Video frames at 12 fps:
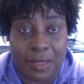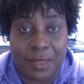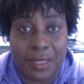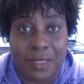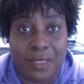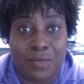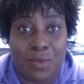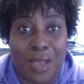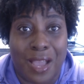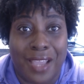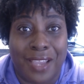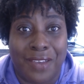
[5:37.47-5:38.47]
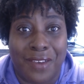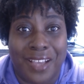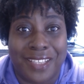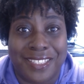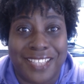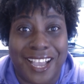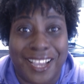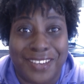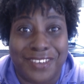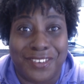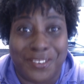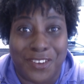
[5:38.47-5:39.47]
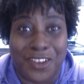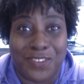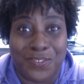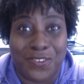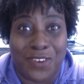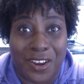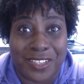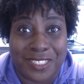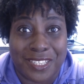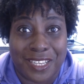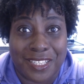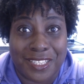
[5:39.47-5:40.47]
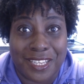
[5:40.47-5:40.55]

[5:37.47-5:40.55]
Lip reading: This is why Christ died on the cross for our sins.